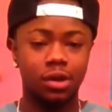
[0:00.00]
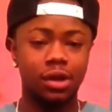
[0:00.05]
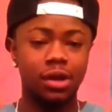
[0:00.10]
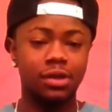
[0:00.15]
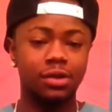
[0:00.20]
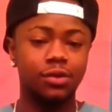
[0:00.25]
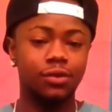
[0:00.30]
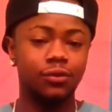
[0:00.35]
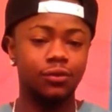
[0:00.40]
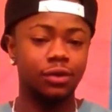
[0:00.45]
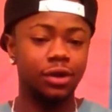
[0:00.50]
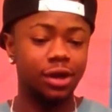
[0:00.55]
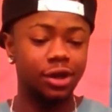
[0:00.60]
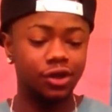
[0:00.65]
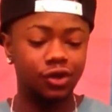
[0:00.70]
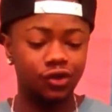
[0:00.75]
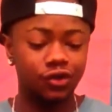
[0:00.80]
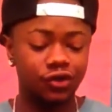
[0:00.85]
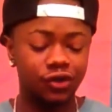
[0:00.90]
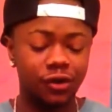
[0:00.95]
in the
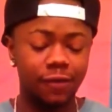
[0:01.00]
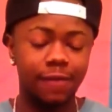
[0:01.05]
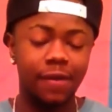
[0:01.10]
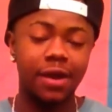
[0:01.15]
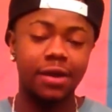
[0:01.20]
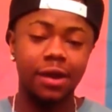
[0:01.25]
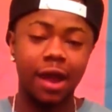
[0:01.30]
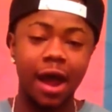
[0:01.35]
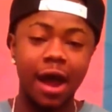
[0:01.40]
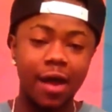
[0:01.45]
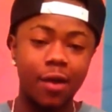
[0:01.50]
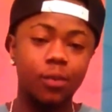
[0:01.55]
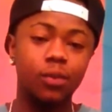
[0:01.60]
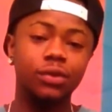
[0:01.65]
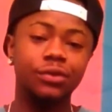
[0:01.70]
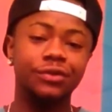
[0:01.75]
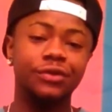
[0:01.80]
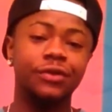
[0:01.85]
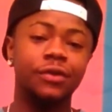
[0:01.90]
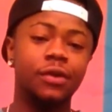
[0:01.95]
relationship, and I
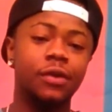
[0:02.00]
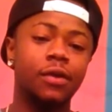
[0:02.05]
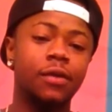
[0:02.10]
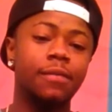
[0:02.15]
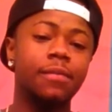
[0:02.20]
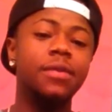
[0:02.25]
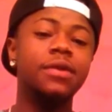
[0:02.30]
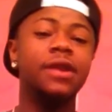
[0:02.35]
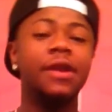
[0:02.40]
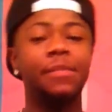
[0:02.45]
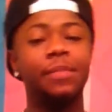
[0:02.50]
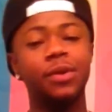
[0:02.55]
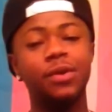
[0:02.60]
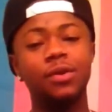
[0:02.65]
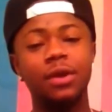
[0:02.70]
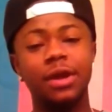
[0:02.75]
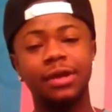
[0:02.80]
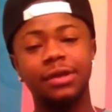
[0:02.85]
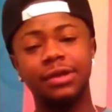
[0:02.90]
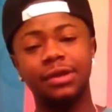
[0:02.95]
was
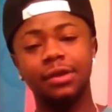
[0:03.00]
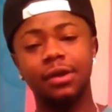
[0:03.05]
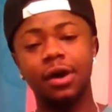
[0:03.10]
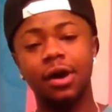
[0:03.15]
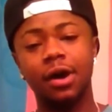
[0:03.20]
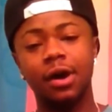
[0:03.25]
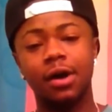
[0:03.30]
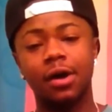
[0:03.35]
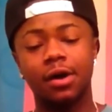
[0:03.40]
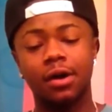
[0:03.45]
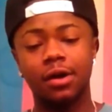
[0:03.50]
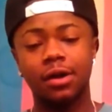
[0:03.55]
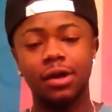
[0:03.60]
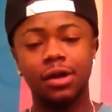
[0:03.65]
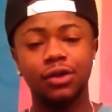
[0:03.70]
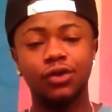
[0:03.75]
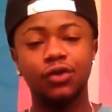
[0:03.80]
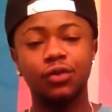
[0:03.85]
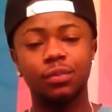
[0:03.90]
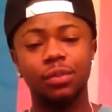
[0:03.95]
manipulating her
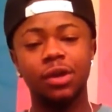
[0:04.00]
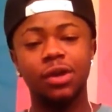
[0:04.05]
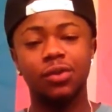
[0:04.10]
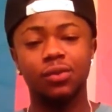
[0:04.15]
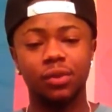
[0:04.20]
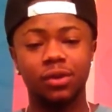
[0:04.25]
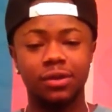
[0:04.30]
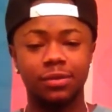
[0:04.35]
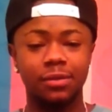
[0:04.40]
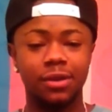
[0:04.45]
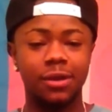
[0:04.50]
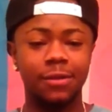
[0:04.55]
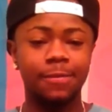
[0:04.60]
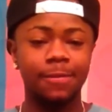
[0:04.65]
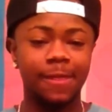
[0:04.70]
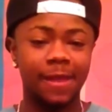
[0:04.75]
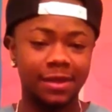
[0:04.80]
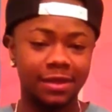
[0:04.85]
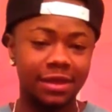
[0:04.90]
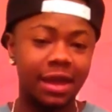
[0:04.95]
into being with me.
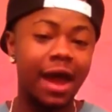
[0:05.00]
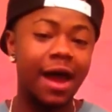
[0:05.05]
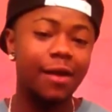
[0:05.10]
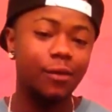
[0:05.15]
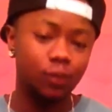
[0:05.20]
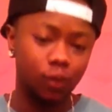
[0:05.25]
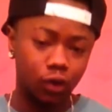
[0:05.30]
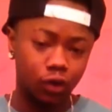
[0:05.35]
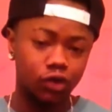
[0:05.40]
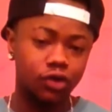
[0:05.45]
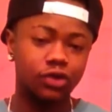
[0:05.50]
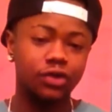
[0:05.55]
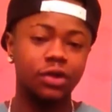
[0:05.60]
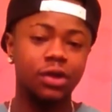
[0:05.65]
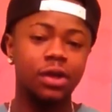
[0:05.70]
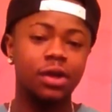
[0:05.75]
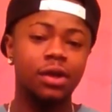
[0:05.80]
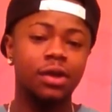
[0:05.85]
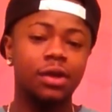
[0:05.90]
Like, I was